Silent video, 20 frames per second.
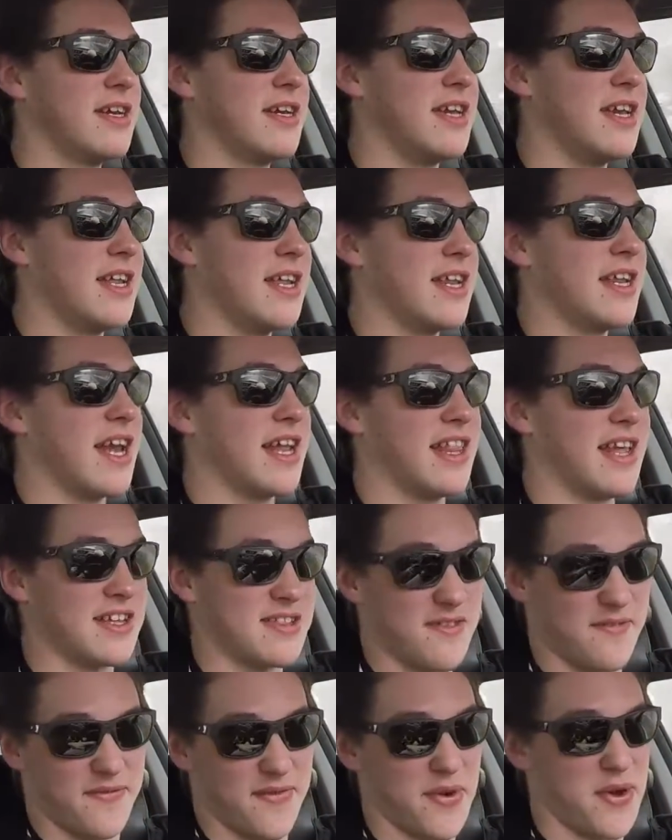He didn't get
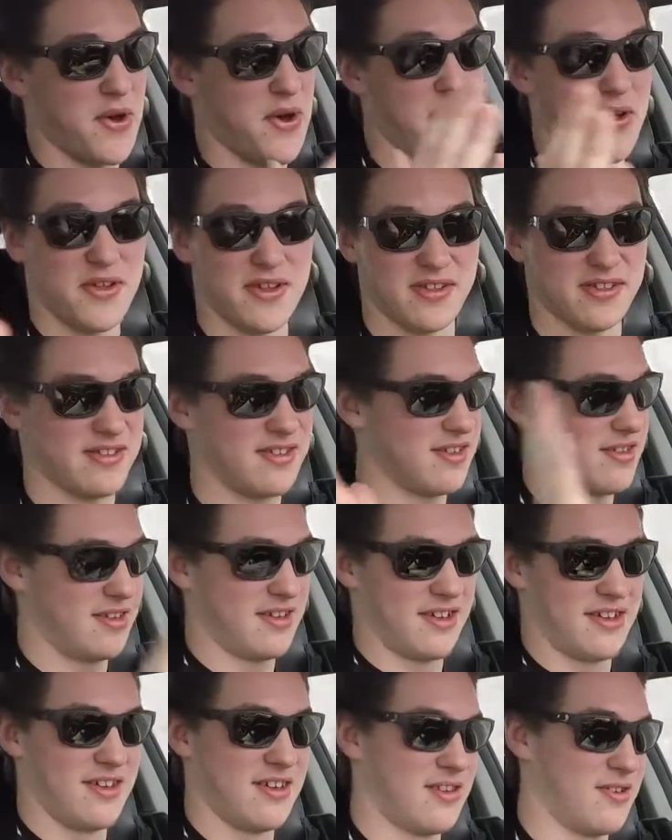like the full
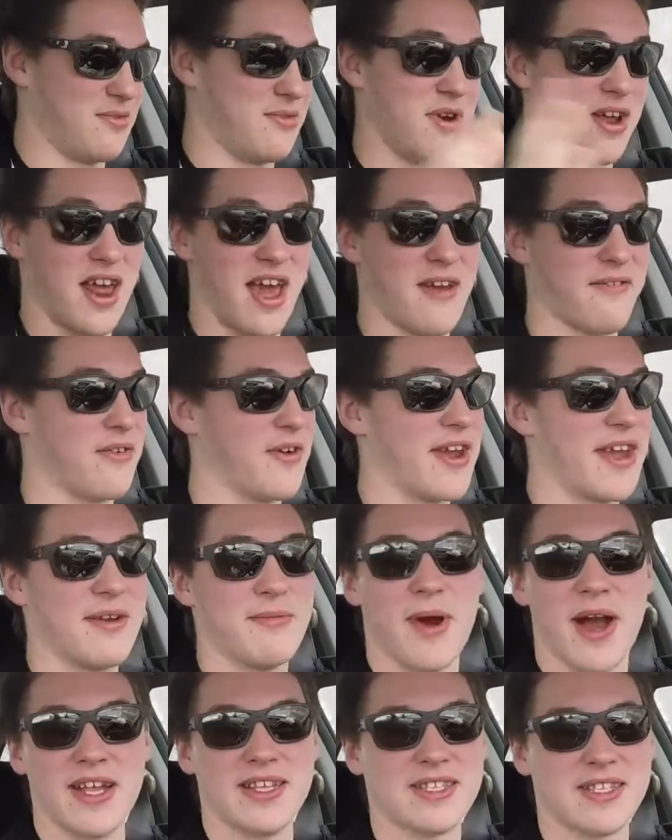whatever he
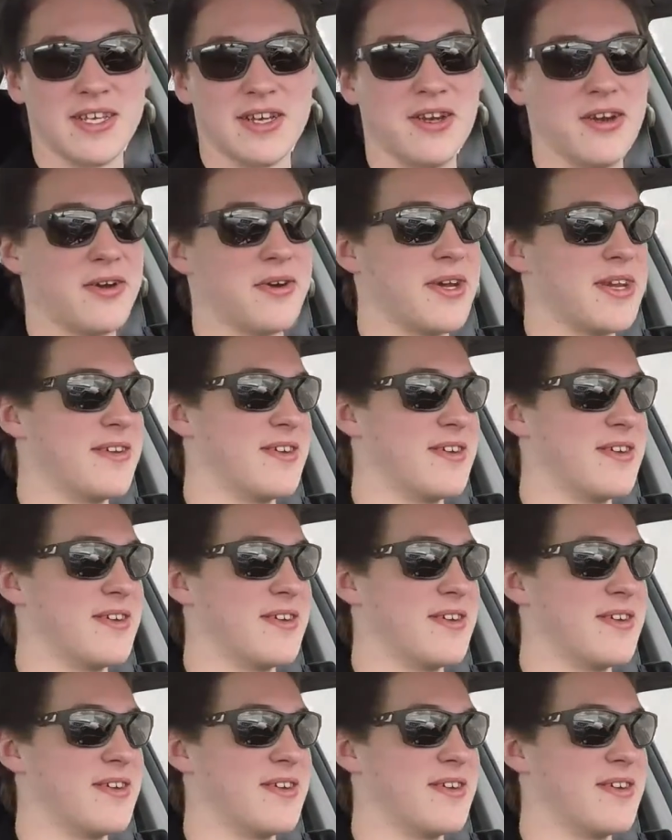went to.